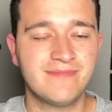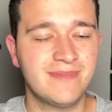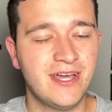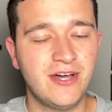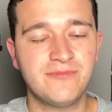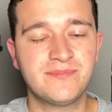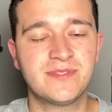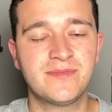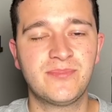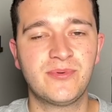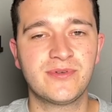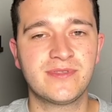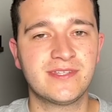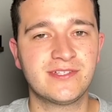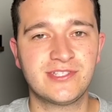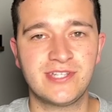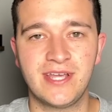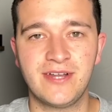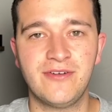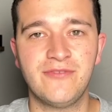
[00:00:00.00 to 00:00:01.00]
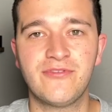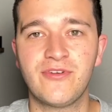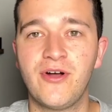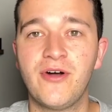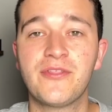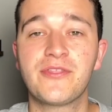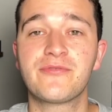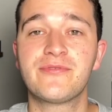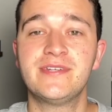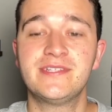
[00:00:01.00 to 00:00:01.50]
Help support the channel for
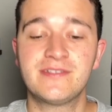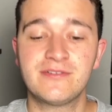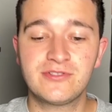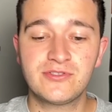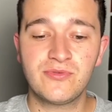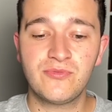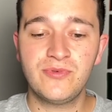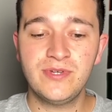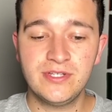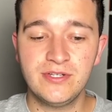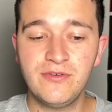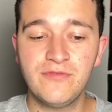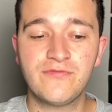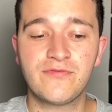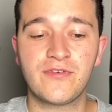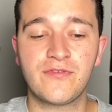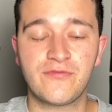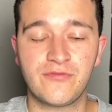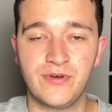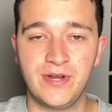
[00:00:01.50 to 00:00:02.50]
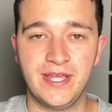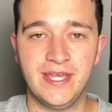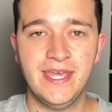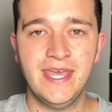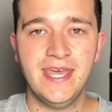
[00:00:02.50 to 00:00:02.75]
all the research we do for free.